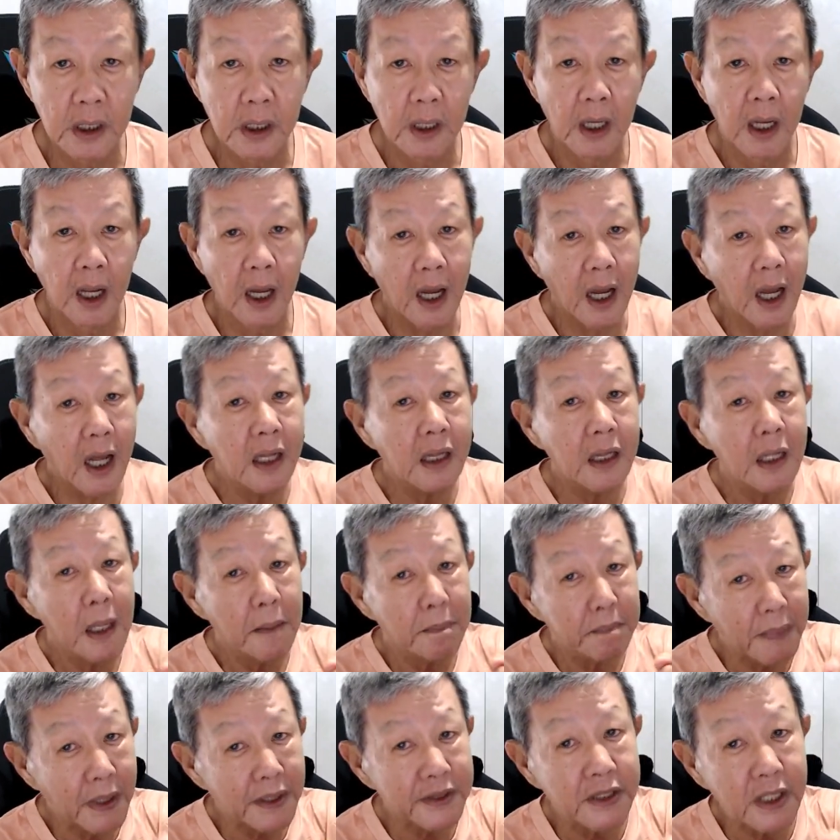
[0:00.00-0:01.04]
and
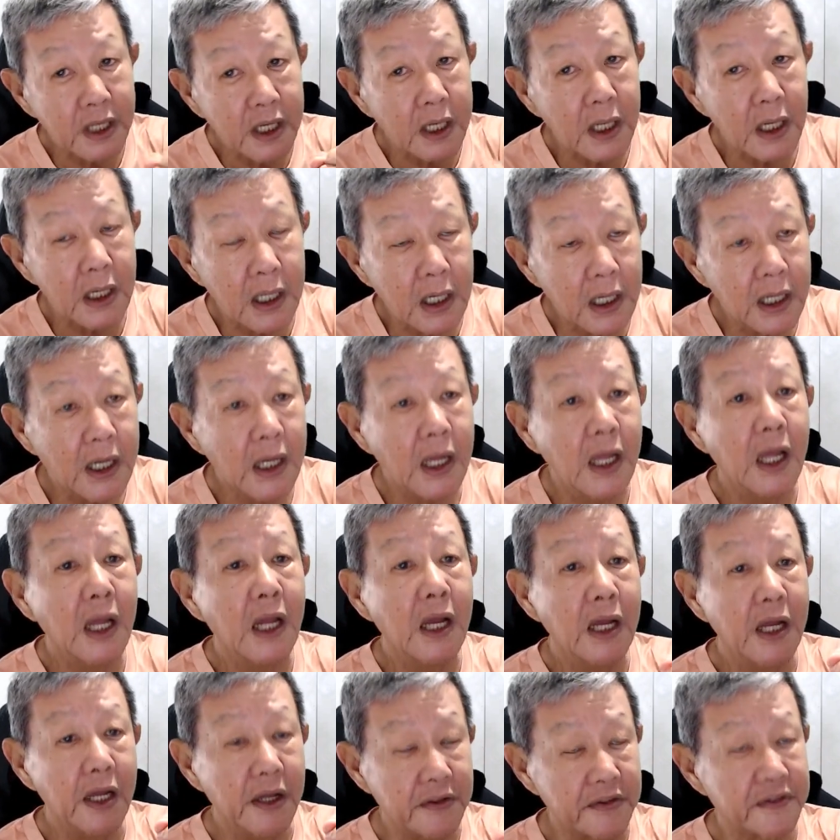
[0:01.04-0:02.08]
particularly
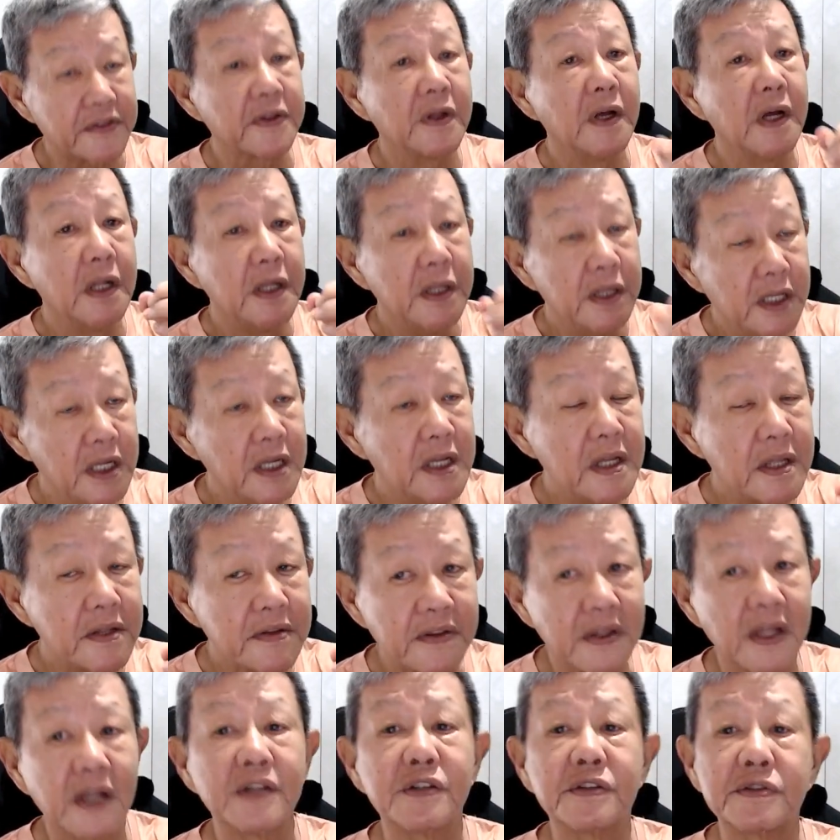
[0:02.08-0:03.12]
its
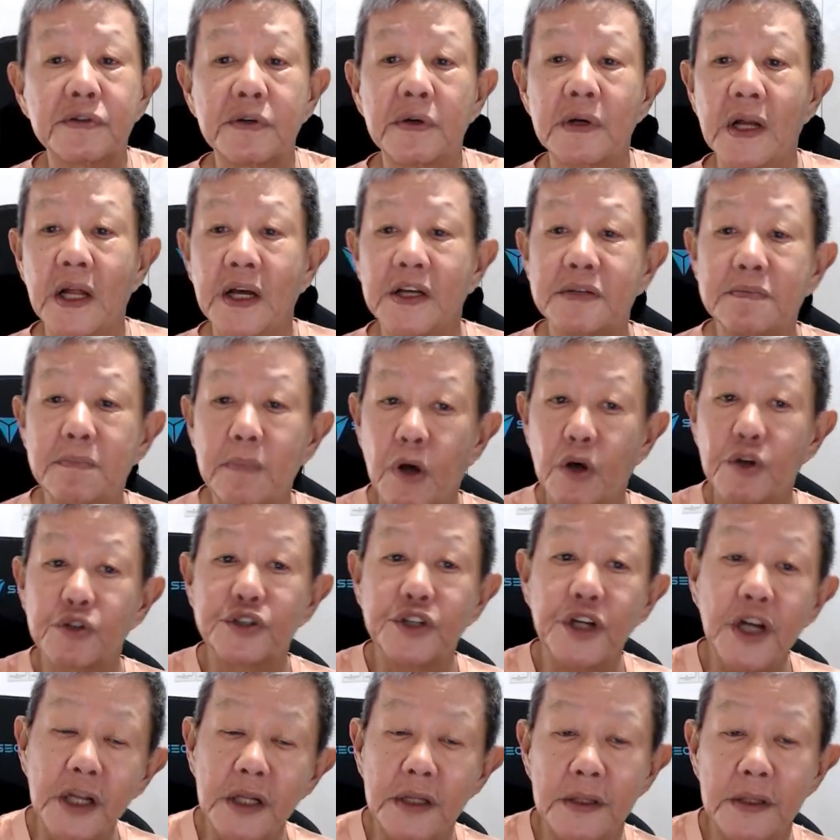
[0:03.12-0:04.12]
decentralized blockchain.